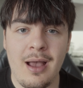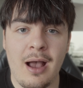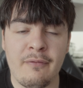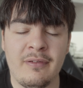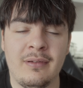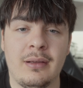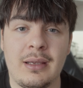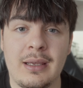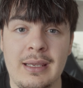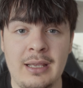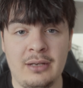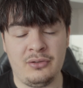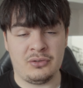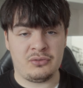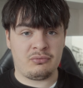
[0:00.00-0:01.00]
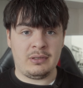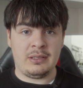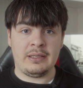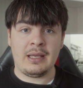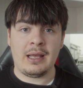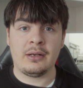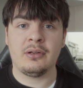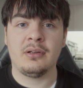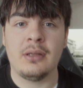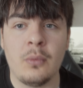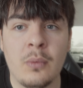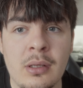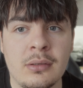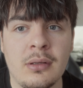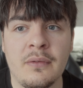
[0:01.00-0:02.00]
I think it does really handle it
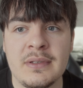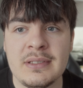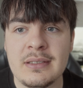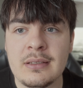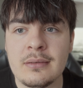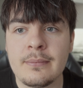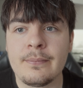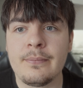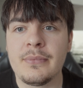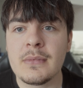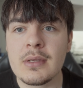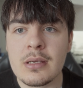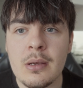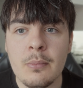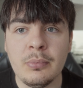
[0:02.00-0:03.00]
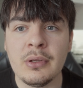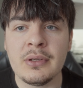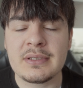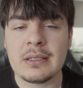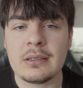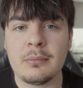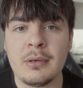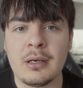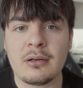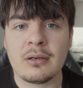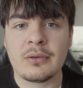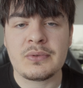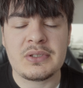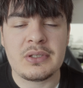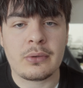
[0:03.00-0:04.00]
well. Obviously, it blurs out the
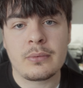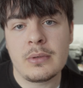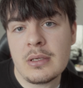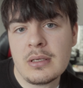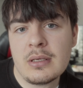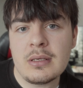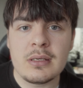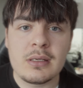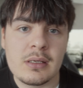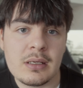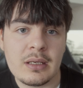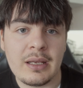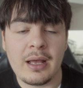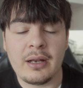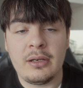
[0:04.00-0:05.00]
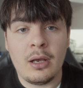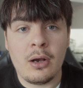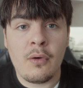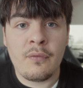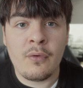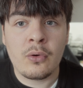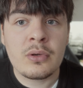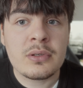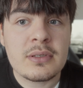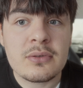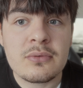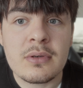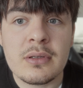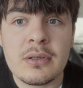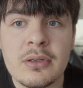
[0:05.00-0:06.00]
background, so yeah, and the autofocus is
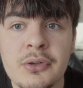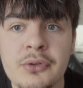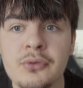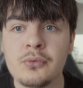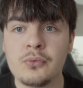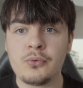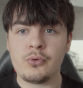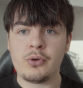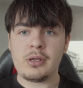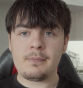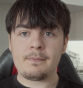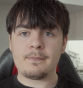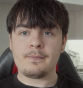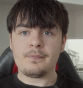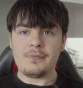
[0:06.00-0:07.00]
really good. Yep.